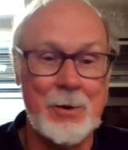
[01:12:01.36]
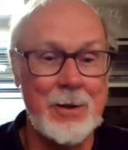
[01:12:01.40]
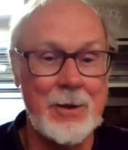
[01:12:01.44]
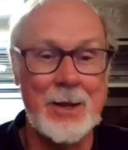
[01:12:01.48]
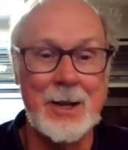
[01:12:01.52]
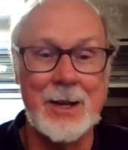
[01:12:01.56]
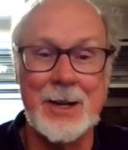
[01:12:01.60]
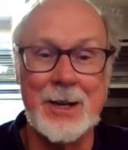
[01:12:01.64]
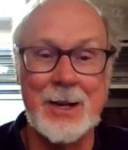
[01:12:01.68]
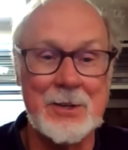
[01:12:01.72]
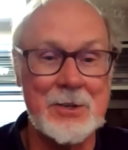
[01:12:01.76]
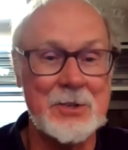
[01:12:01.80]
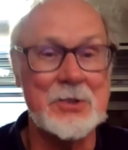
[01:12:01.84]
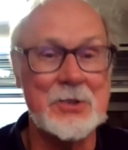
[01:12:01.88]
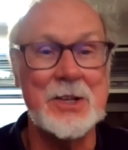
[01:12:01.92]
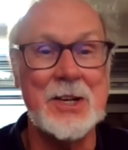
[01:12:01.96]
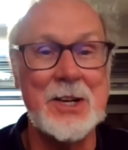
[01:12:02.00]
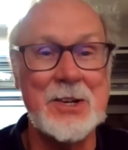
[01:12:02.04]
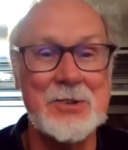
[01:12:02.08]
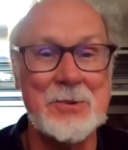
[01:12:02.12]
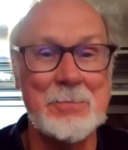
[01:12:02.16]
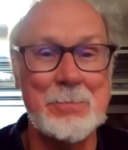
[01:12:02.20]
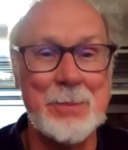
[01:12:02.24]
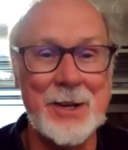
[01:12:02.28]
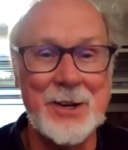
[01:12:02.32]
calling it the
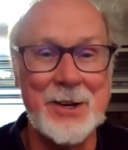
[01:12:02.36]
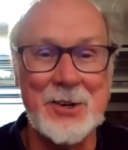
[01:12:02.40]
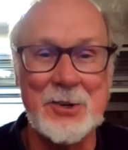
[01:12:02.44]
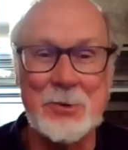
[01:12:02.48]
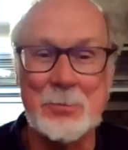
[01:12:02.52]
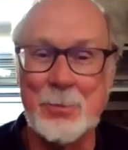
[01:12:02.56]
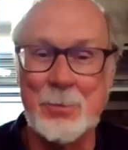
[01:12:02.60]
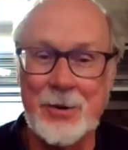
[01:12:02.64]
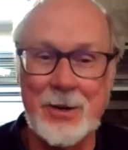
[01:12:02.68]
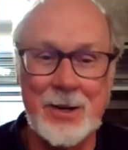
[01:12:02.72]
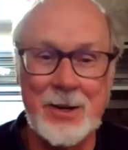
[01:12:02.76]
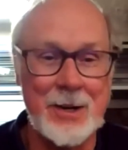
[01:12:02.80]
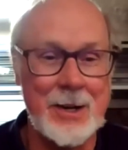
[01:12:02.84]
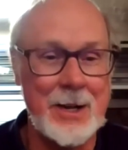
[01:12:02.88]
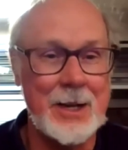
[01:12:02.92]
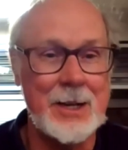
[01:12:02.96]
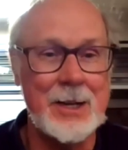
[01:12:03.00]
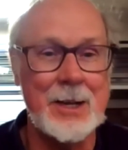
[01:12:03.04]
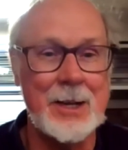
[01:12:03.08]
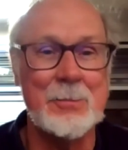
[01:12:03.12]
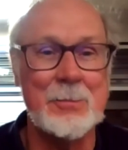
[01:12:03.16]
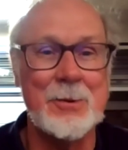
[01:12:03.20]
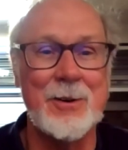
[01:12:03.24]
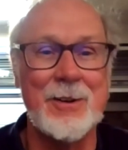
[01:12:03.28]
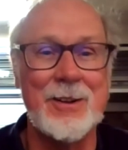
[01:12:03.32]
Siege of Petersburg and I
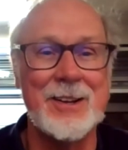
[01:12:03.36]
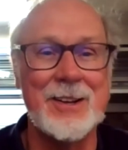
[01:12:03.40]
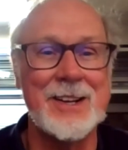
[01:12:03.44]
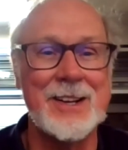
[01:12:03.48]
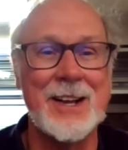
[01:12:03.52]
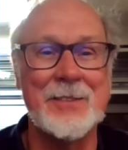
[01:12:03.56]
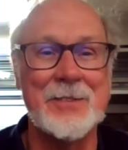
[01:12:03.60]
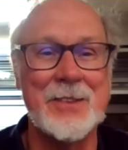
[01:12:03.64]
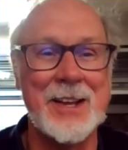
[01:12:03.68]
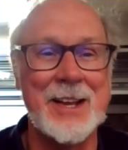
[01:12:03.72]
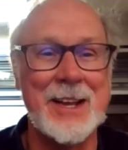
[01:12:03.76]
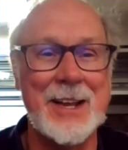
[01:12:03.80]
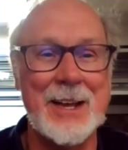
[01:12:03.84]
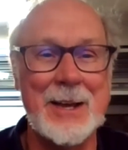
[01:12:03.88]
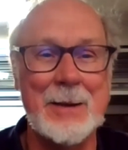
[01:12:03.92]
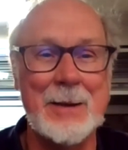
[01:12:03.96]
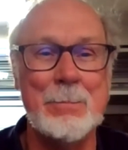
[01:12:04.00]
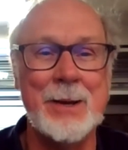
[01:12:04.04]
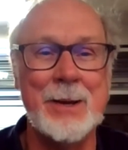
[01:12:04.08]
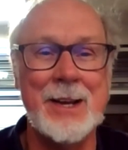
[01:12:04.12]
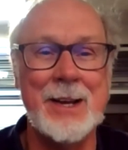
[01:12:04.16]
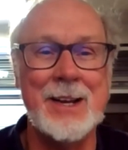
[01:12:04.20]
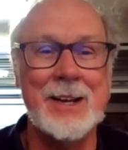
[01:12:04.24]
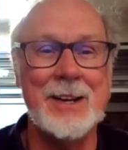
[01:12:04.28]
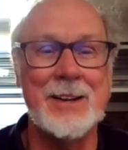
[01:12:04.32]
kept calling it the
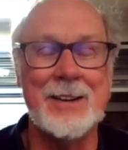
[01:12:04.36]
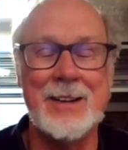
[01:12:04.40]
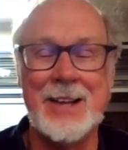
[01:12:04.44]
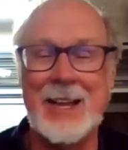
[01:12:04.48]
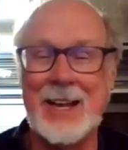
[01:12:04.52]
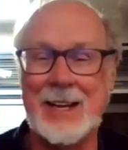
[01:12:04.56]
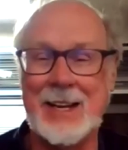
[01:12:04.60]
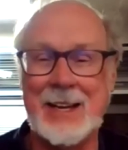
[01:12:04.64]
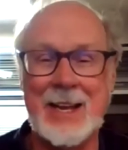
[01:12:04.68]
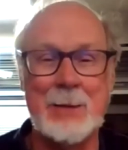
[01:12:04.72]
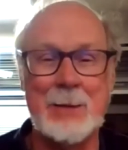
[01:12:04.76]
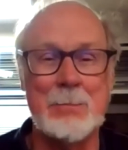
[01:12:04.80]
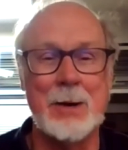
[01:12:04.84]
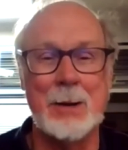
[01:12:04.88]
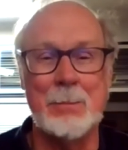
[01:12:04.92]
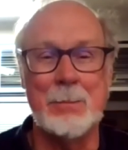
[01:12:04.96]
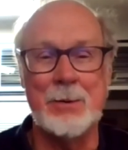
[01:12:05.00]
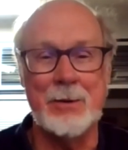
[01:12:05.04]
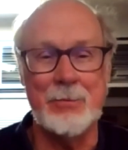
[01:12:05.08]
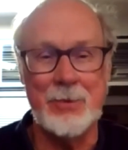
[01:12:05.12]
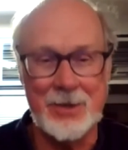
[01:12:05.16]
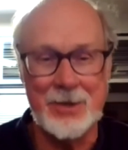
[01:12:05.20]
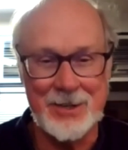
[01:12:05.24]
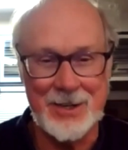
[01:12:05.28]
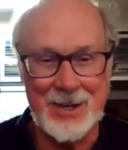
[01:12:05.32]
campaign, and that came up
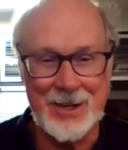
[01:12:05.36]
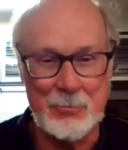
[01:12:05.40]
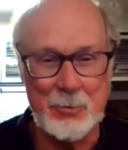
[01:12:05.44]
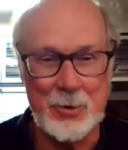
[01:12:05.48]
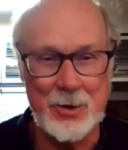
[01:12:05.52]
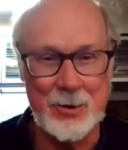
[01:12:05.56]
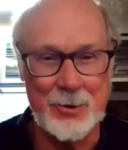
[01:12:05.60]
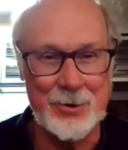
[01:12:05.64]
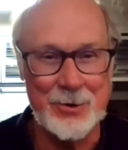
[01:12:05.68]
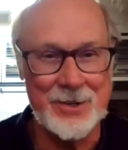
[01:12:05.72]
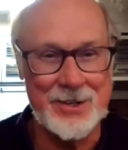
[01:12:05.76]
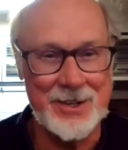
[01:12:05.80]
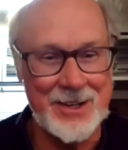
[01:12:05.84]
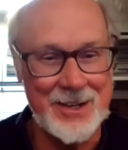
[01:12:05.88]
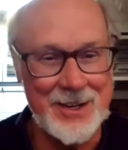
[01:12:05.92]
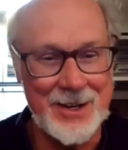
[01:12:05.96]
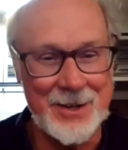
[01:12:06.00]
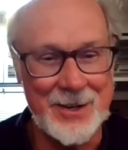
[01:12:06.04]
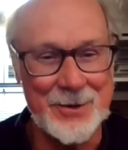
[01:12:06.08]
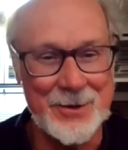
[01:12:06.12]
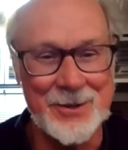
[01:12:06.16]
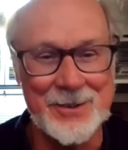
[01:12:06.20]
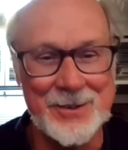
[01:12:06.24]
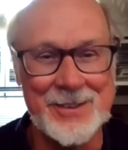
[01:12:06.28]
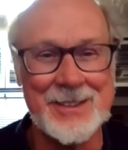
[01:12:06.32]
every time we were
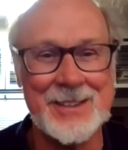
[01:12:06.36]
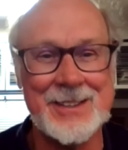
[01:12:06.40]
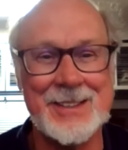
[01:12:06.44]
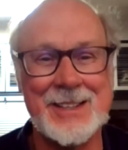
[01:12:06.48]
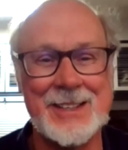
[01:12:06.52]
together.